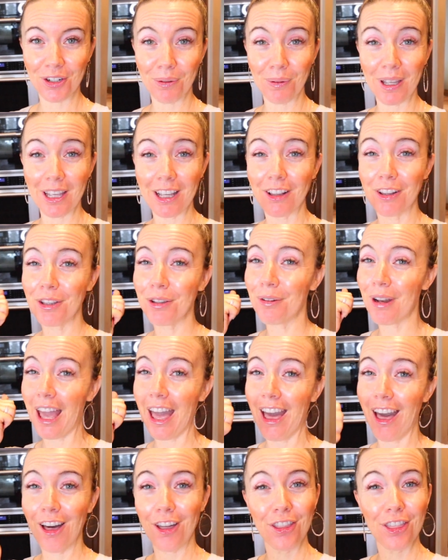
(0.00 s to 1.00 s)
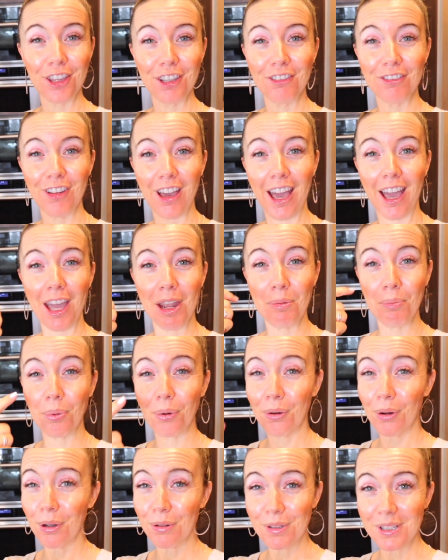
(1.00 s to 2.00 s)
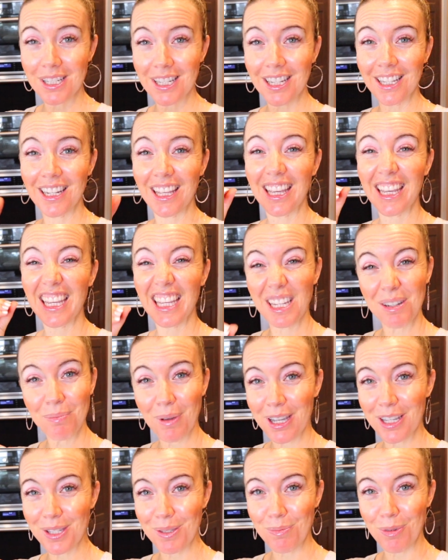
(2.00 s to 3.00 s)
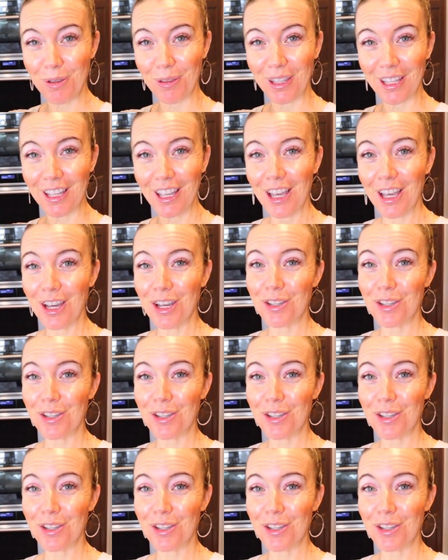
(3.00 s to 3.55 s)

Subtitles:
to include a healthy fat and protein in my smoothie.